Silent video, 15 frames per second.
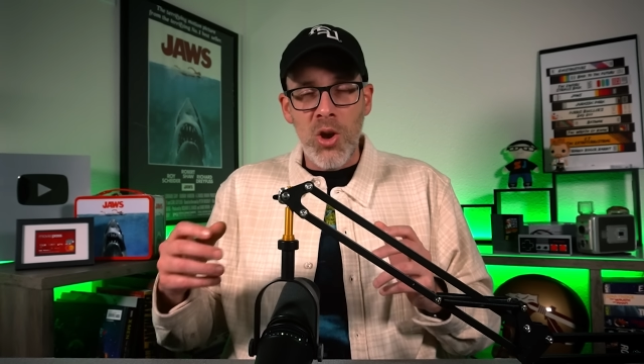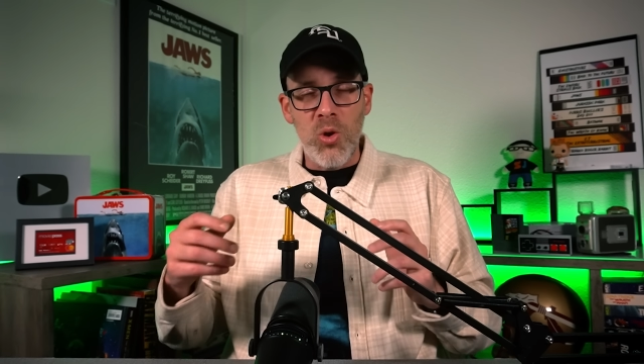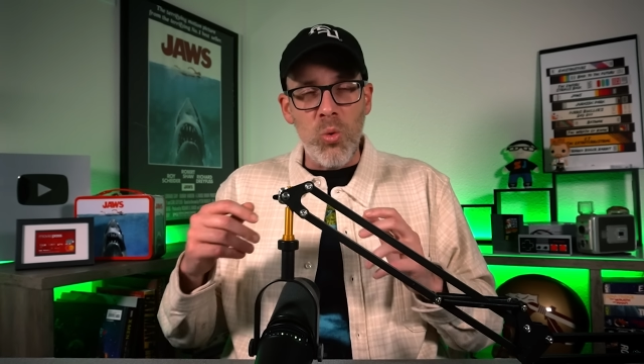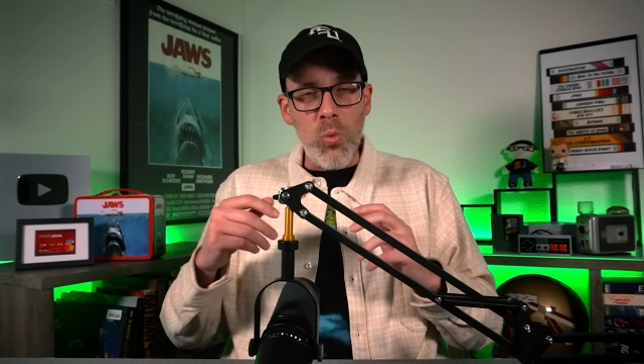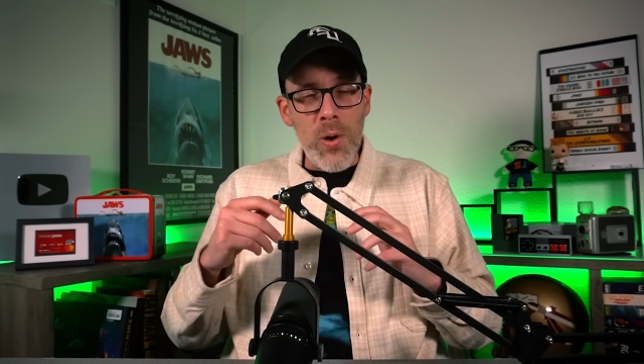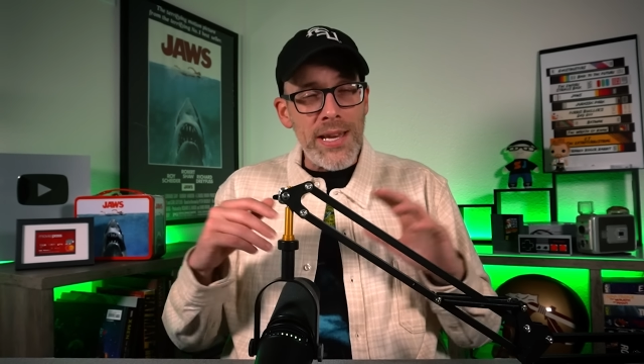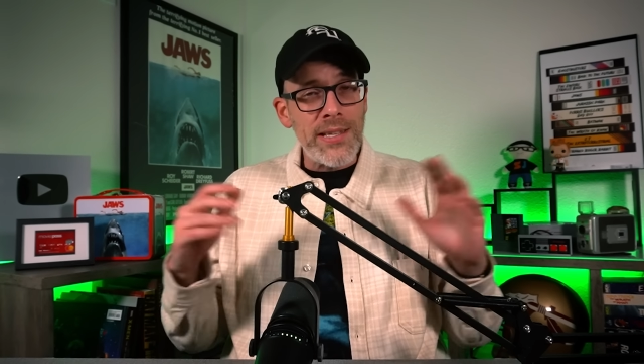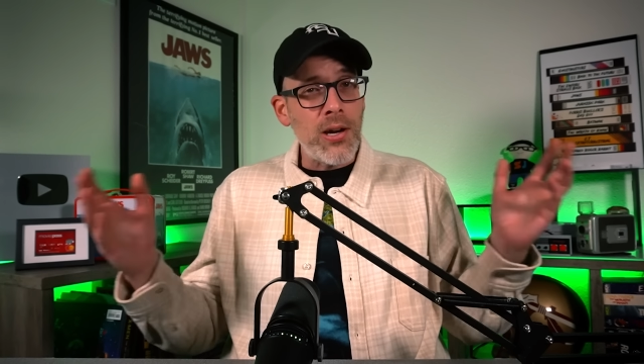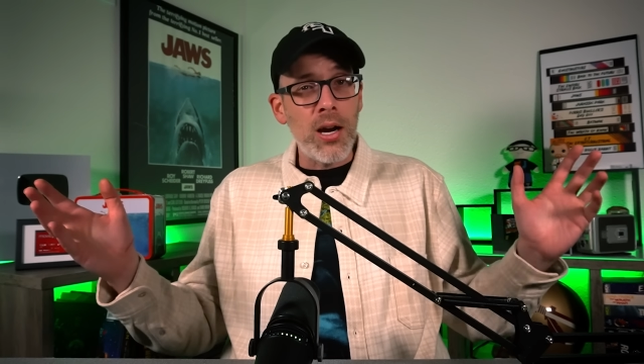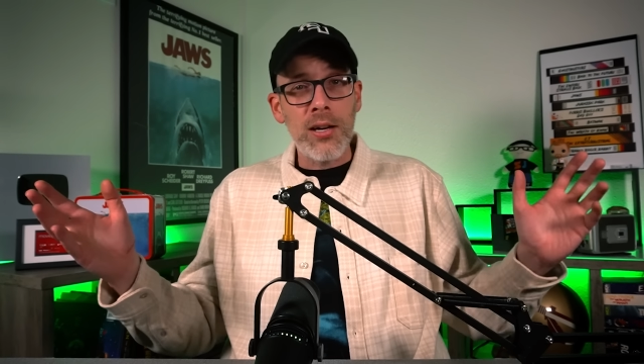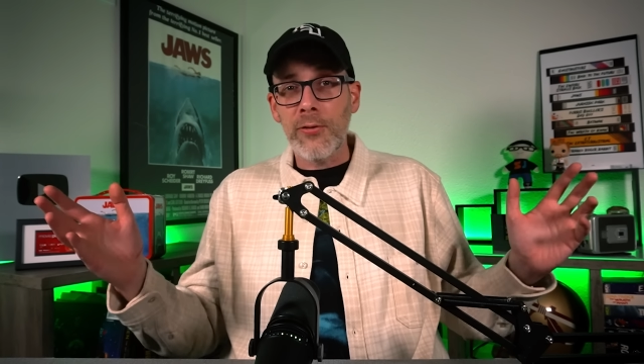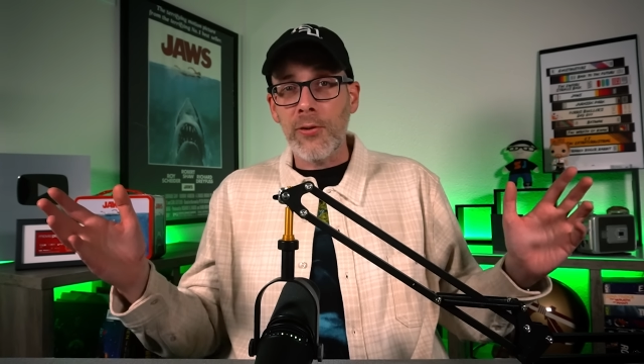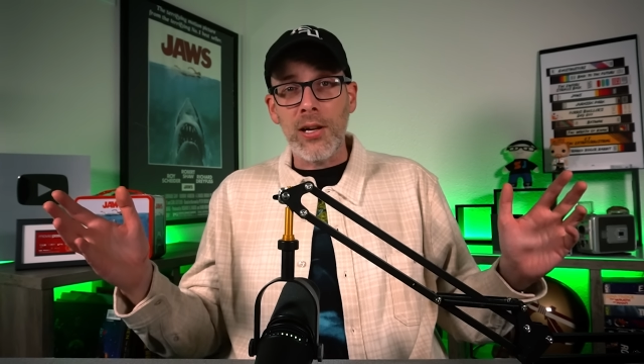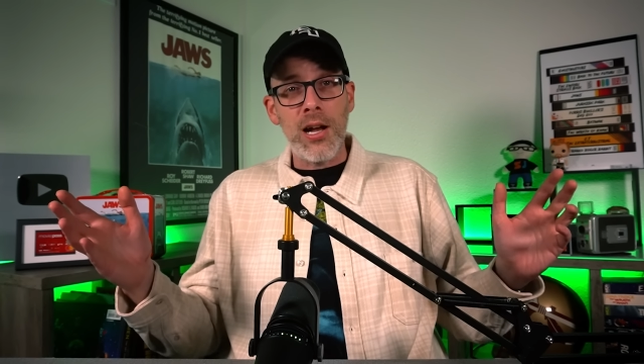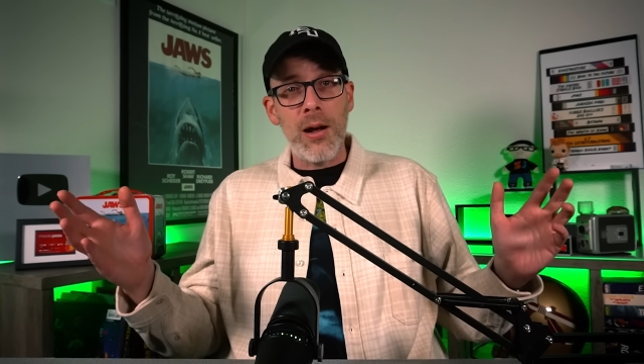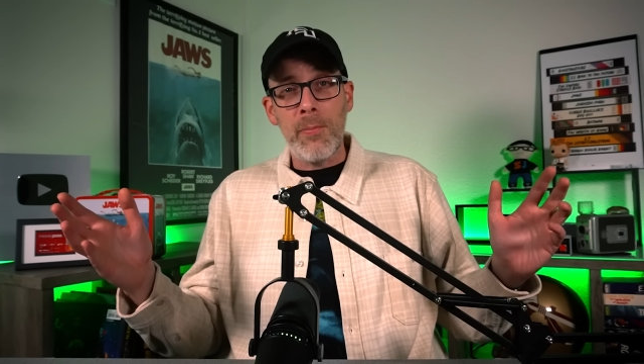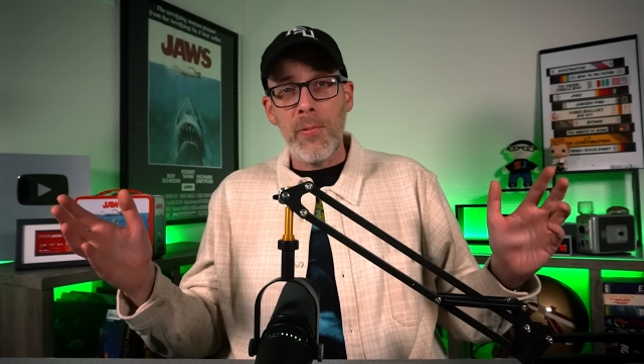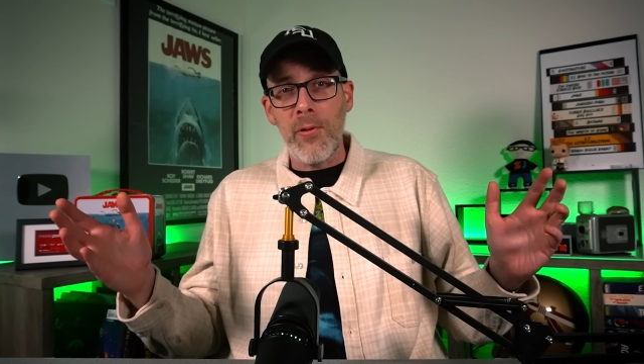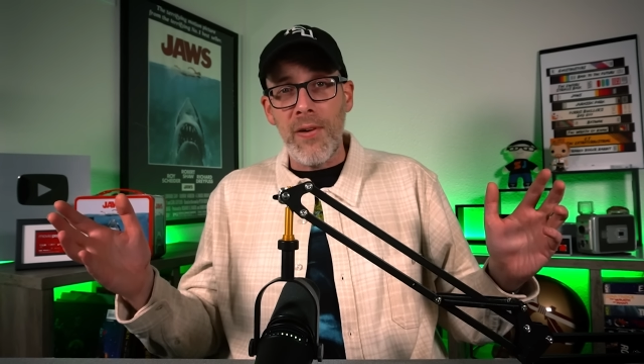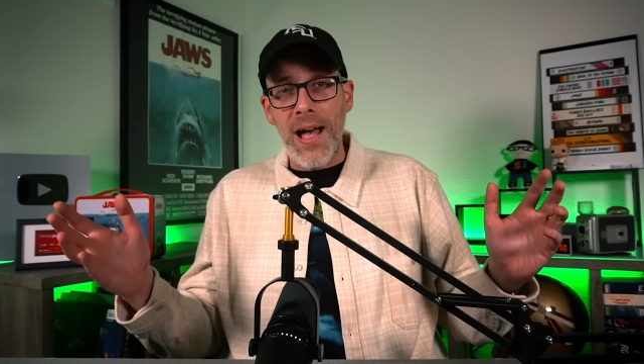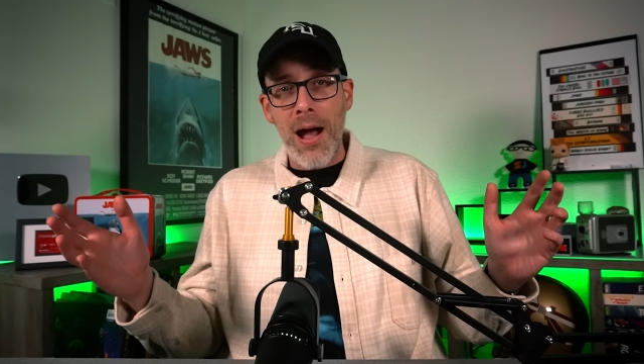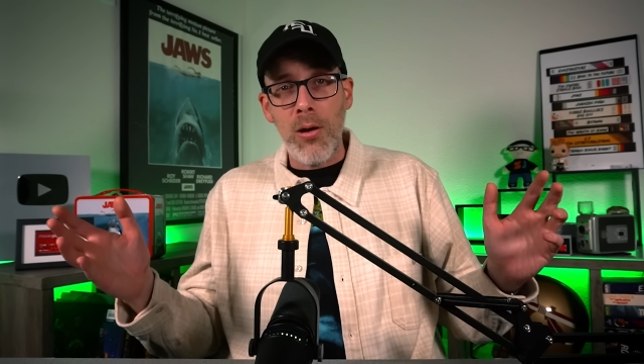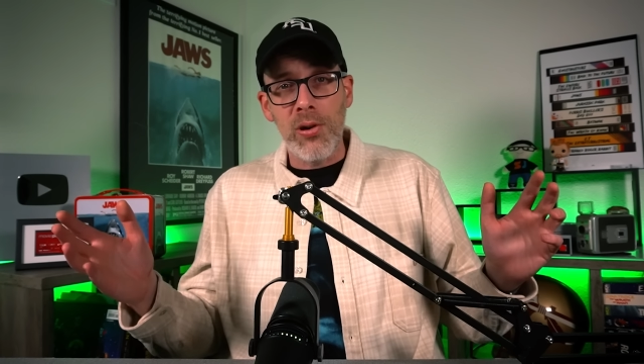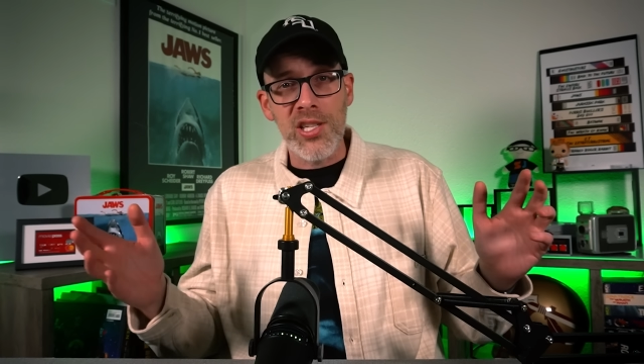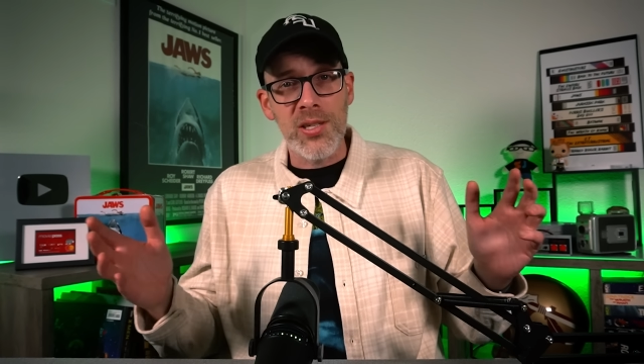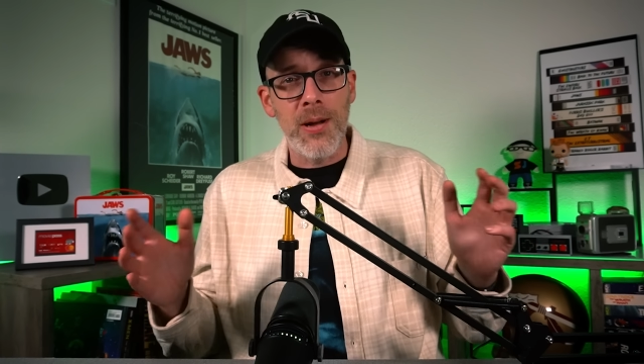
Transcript: We talked for a couple of hours